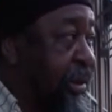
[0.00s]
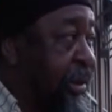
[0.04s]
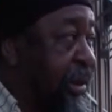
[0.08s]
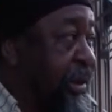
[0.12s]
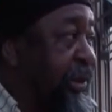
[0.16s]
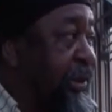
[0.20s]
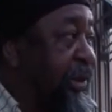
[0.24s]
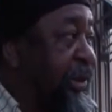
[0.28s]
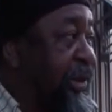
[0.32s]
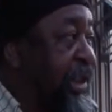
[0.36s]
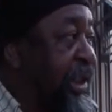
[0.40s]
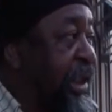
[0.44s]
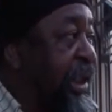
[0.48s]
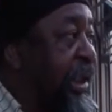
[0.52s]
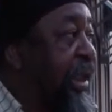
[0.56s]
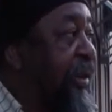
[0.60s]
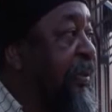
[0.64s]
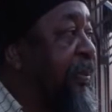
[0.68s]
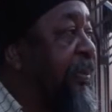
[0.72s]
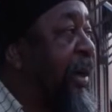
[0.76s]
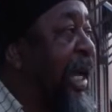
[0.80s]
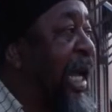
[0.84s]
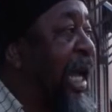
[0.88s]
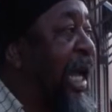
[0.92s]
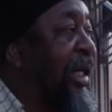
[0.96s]
the son
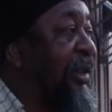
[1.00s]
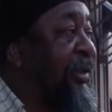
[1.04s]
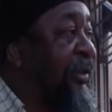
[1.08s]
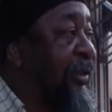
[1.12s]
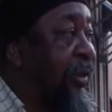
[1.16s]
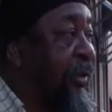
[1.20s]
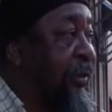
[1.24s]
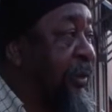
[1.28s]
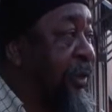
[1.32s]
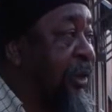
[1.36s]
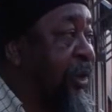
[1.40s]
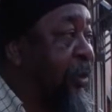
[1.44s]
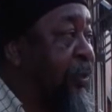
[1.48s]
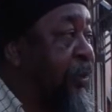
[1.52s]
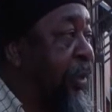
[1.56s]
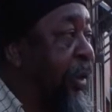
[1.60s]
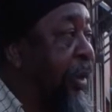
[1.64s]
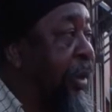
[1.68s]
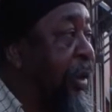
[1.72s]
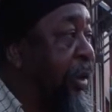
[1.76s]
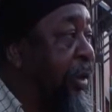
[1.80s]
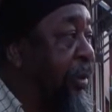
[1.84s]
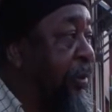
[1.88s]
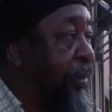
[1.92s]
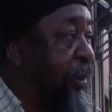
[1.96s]
can pass on the
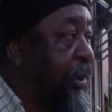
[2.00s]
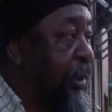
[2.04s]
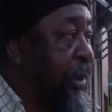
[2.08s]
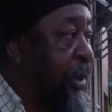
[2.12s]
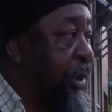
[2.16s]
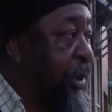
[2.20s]
sperm.